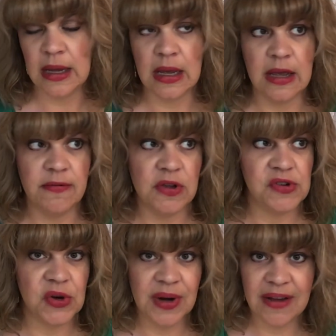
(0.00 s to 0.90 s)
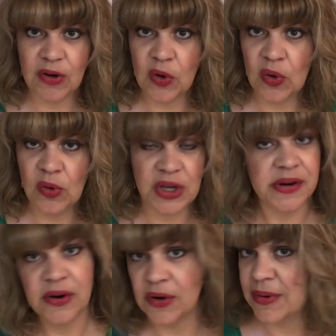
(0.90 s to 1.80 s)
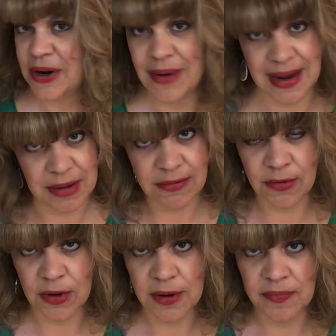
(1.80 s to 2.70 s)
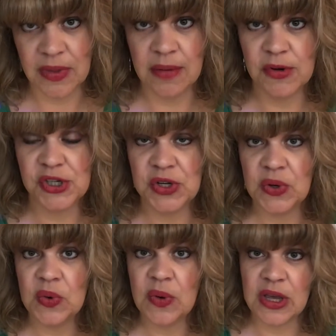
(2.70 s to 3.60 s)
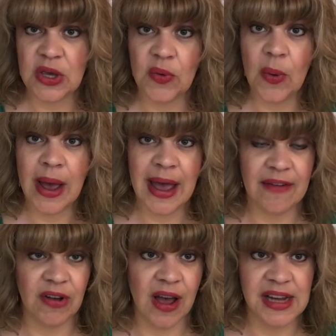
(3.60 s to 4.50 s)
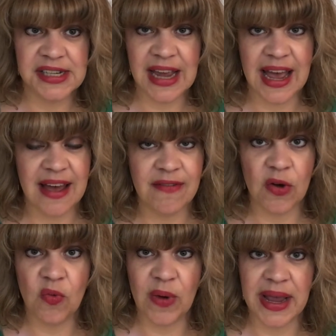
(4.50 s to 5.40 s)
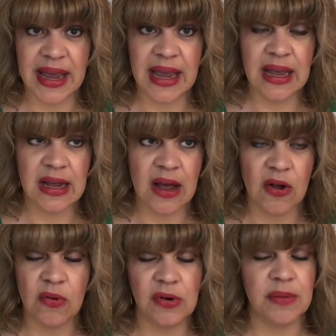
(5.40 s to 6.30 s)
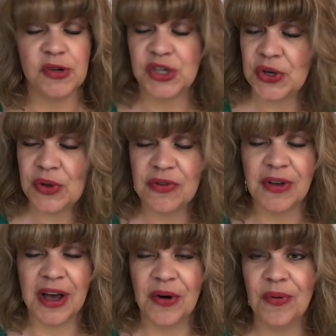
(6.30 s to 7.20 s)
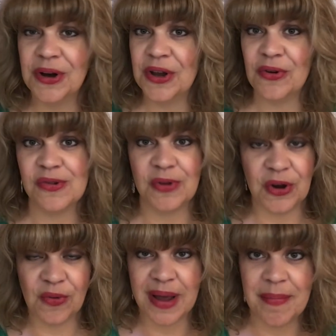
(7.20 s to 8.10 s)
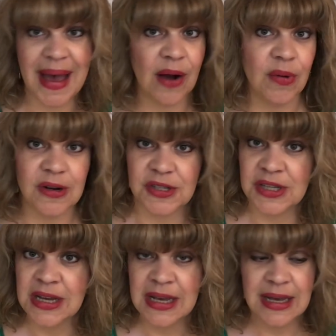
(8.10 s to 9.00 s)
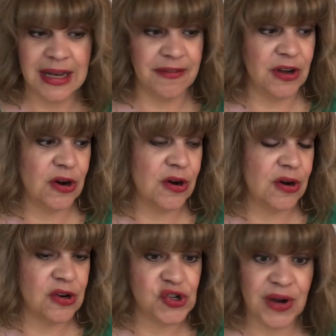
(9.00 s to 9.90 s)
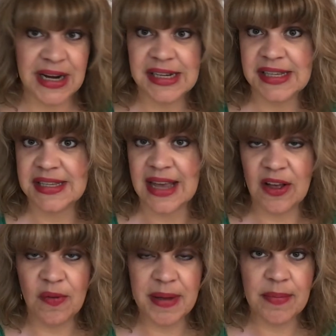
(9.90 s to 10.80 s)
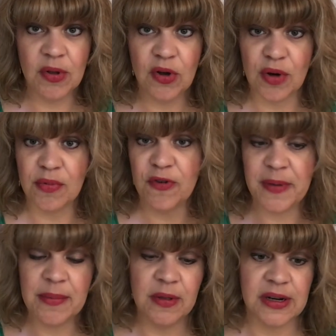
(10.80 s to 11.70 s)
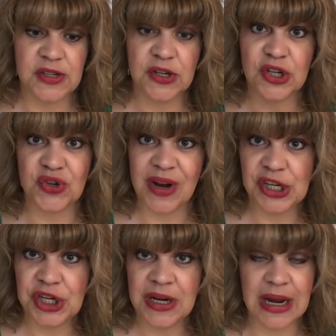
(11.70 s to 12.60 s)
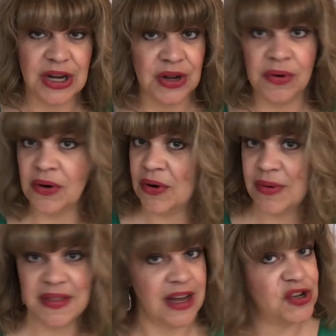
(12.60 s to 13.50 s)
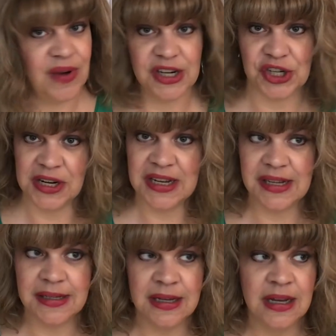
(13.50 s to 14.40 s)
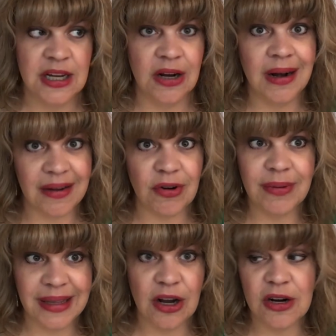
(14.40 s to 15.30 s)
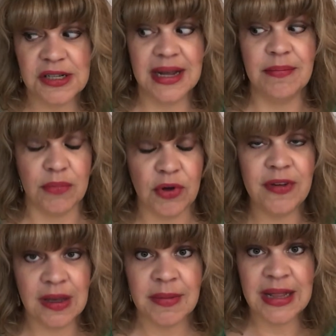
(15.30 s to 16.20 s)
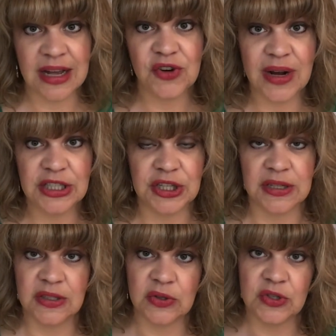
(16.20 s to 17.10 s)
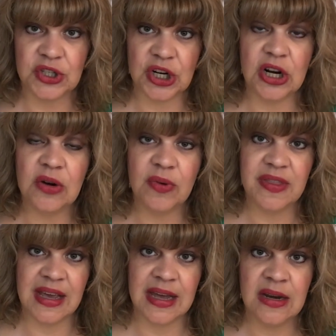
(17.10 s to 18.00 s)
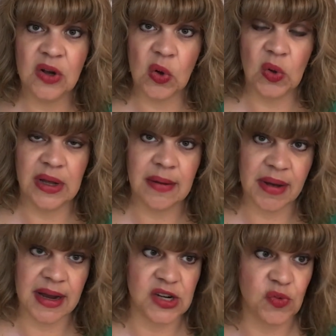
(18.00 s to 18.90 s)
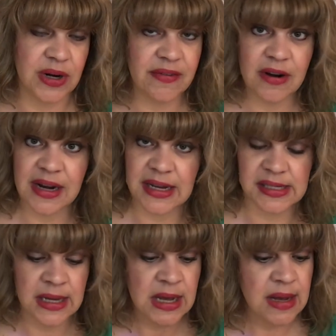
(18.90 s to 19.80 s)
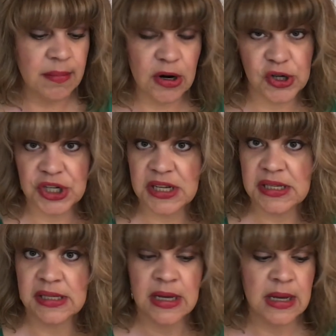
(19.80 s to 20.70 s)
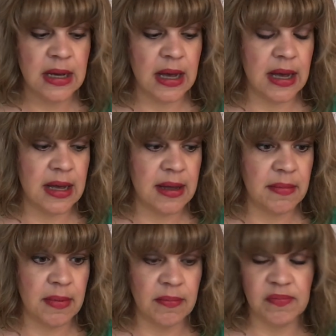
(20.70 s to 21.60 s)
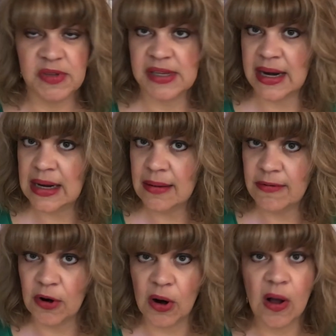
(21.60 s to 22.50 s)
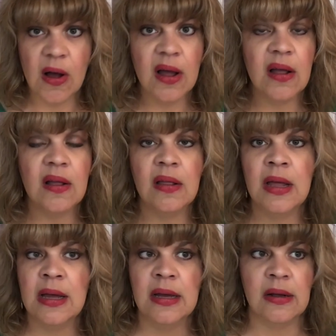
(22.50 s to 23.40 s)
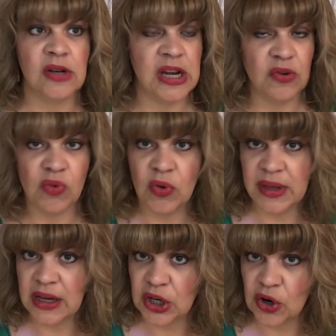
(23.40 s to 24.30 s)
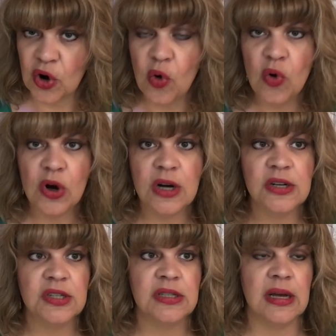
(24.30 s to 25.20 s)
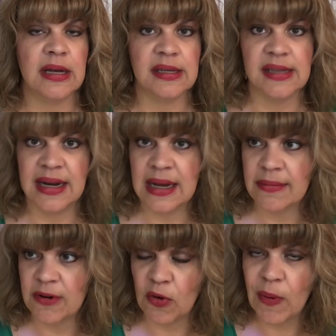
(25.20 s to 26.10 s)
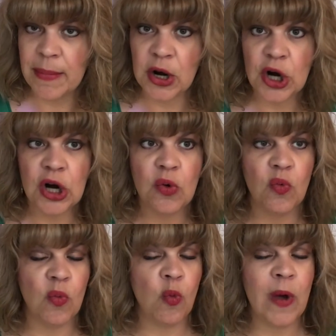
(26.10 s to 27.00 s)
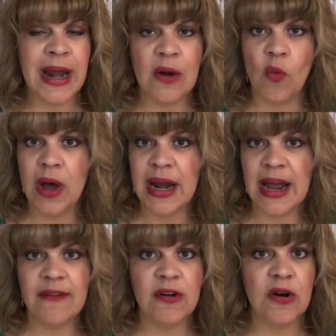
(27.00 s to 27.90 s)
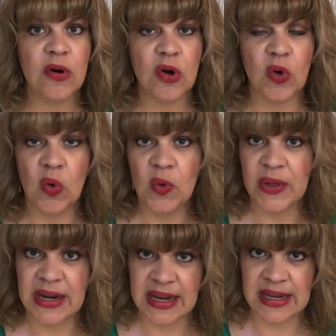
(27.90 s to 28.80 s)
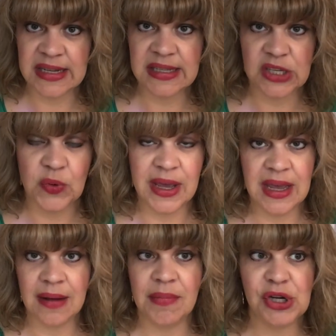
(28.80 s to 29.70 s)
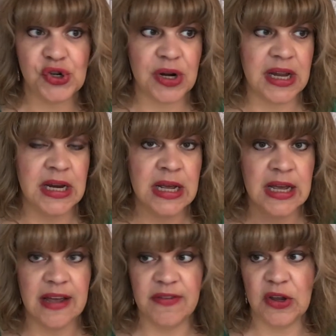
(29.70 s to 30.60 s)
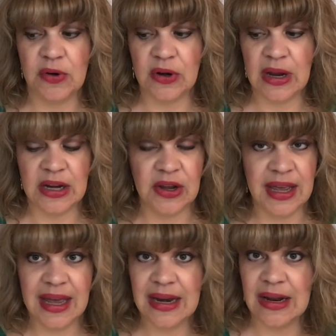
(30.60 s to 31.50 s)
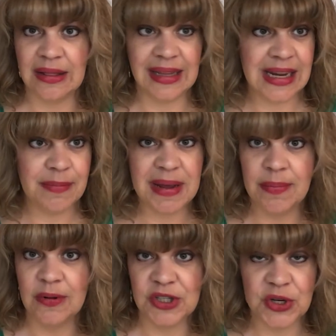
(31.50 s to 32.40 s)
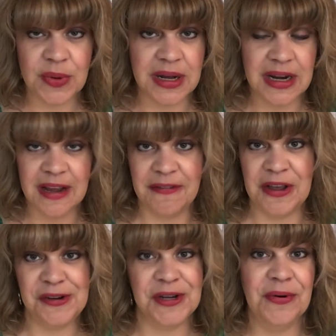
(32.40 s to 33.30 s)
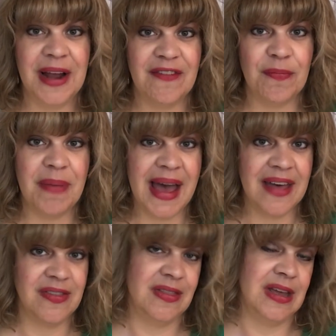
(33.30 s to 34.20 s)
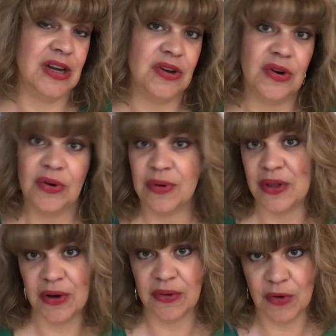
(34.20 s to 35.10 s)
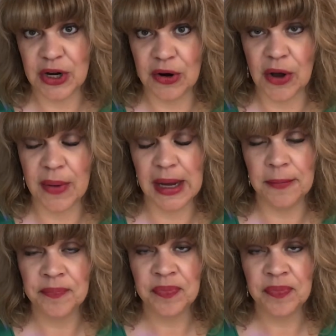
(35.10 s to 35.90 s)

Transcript: If you don't have a goal, you don't know what you're aiming for. Number 2, you have got to have a way. You've got to work your way backwards. If you're trying to sell people or move people in a certain direction and you don't know what that direction is, you're going to have a really hard time moving them in that direction. So start with the end goal in mind, whatever it is. Purchase, signing up for a call, enrolling in your course, signing up for a webinar, whatever goal it is, you can't measure it and you can't lead people to it if you don't have a path and you don't know where you're going.